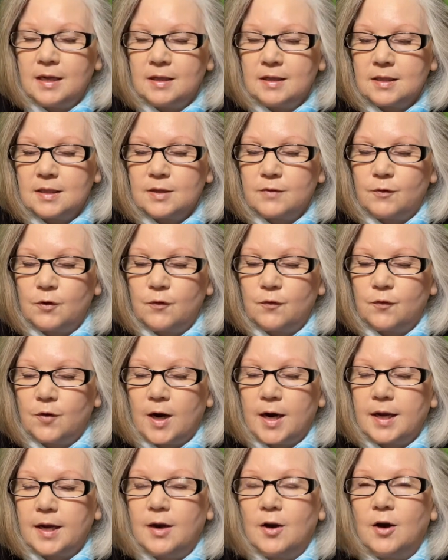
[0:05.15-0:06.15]
This is for
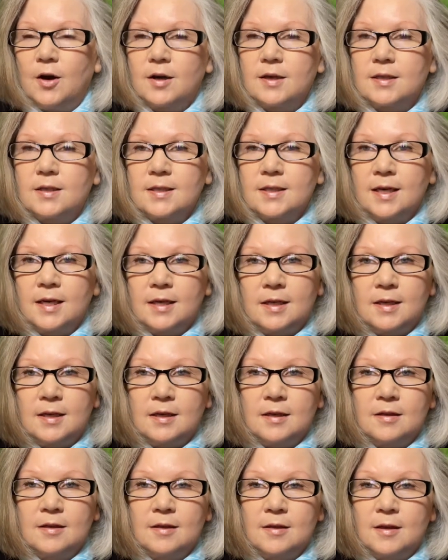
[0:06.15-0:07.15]
Friday, August
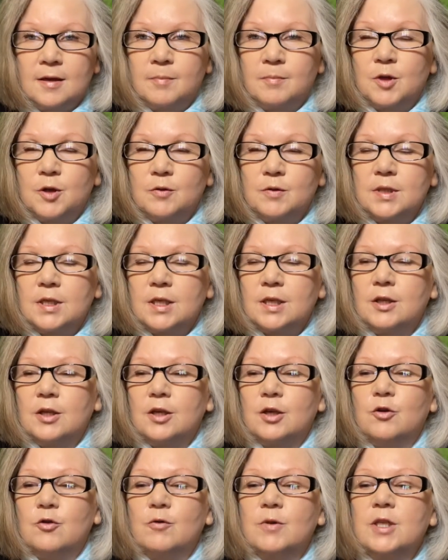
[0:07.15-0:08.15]
19th, and I'm using
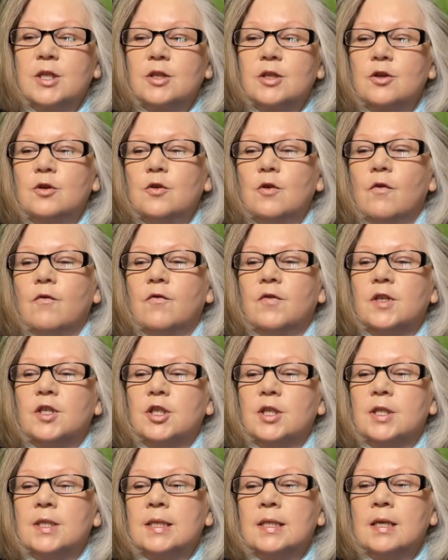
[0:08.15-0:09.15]
the Crystal
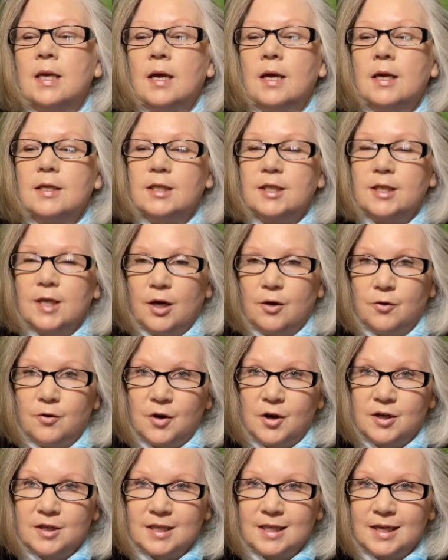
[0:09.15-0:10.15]
Visions tarot
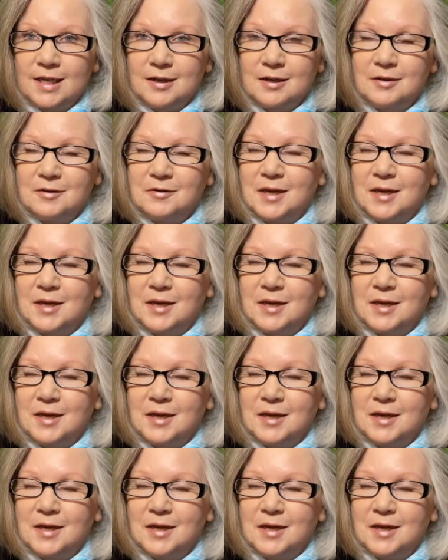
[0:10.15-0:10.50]
card deck.